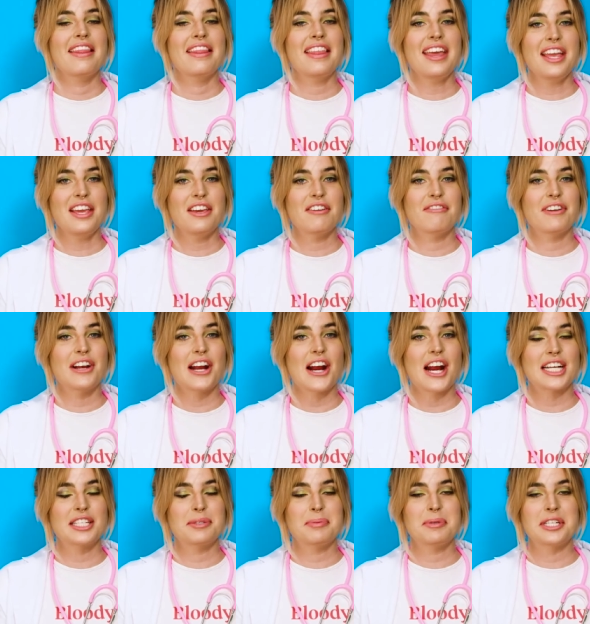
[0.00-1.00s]
Thank you for your
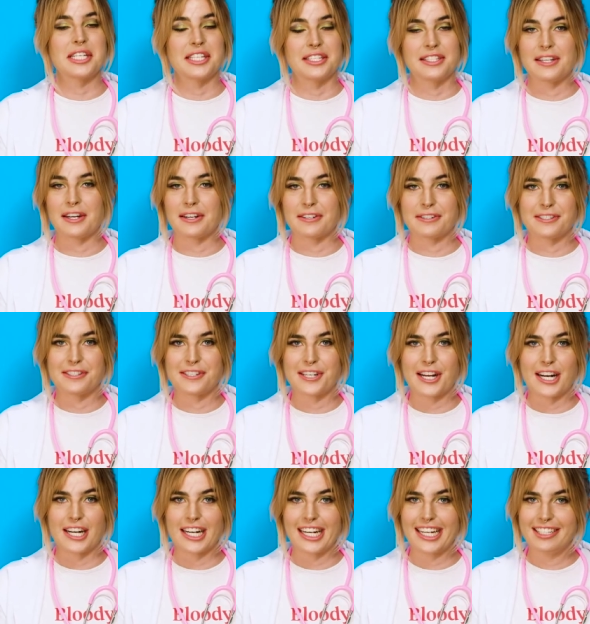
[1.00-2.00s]
expertise, Dr.
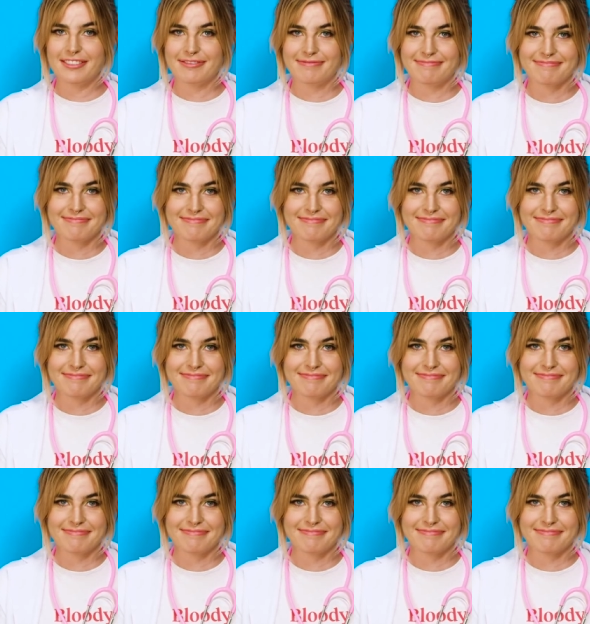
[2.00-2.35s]
Sherry.